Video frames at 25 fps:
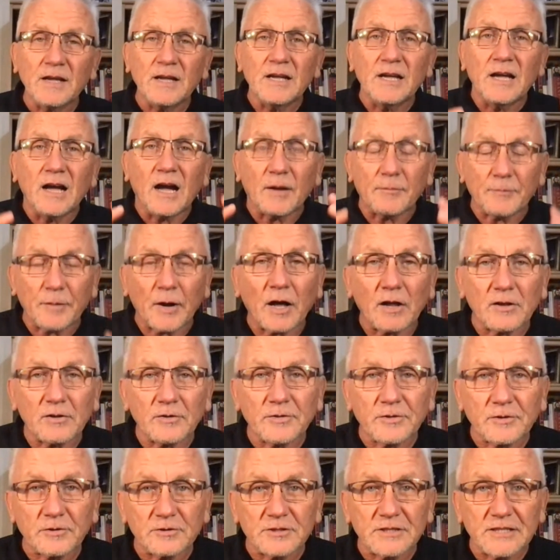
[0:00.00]
Apollo
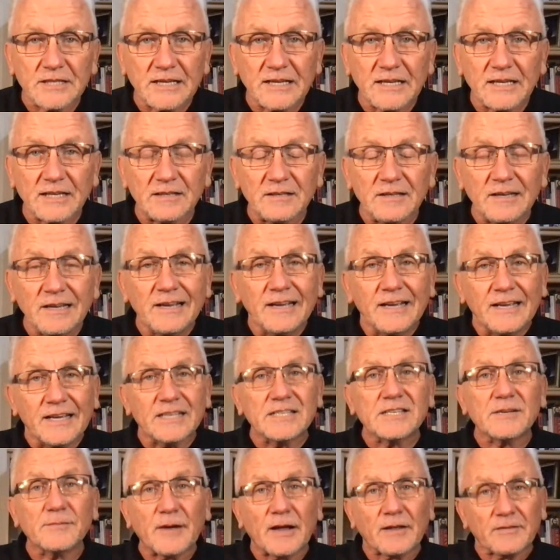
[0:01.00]
13 is
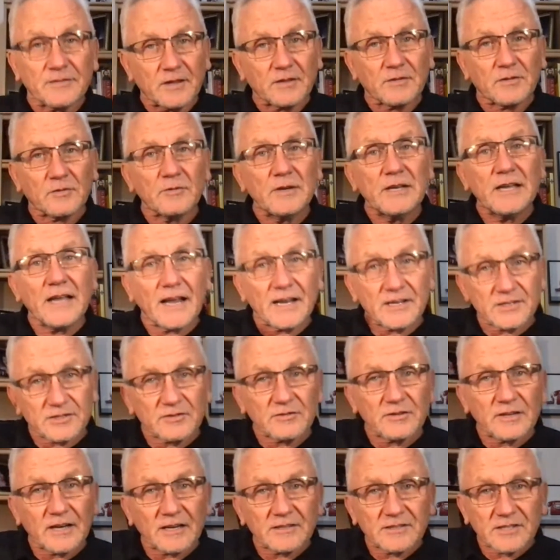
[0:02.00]
about the 3
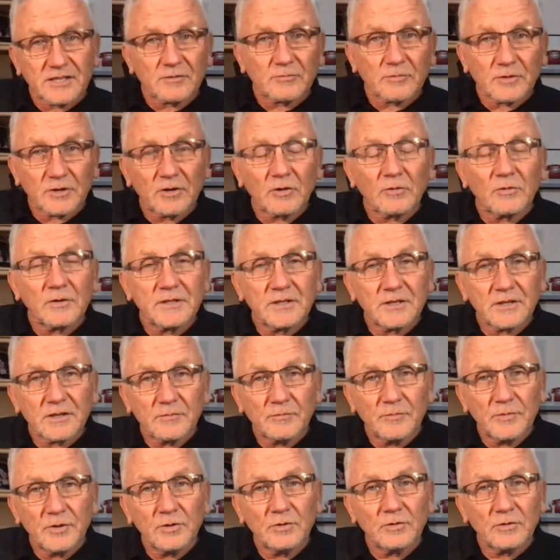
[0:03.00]
astronauts that were going to the
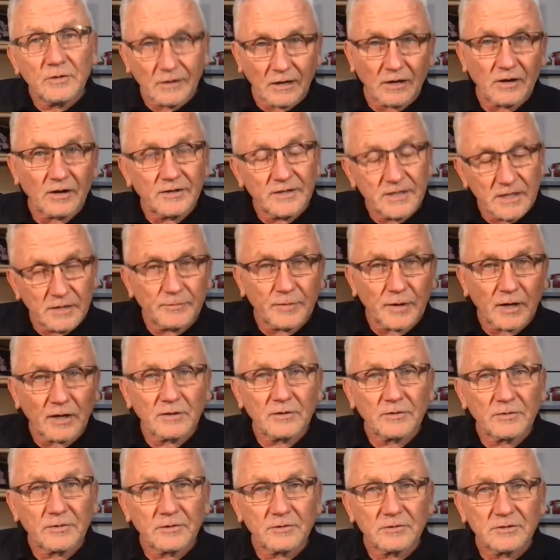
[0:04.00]
moon on the Apollo
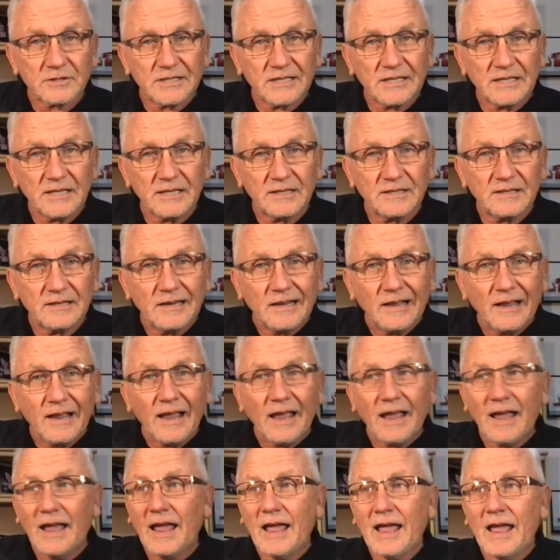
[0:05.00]
13,
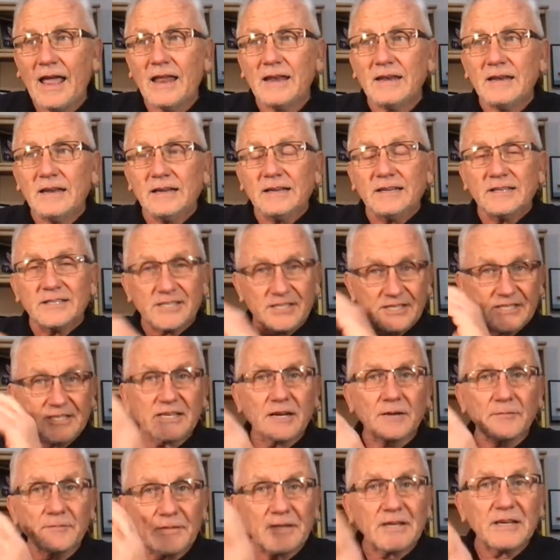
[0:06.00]
and
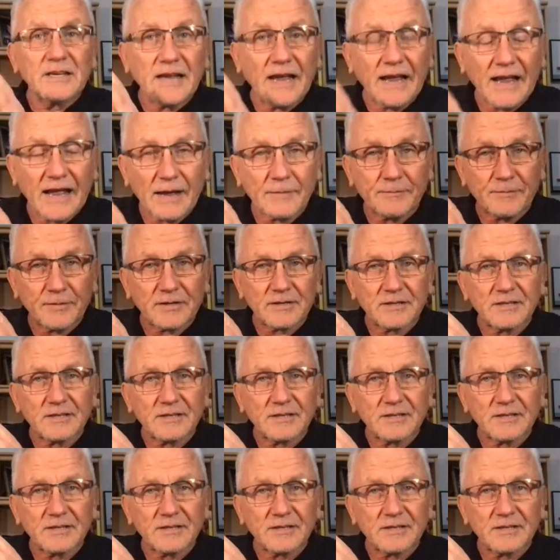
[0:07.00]
something happened.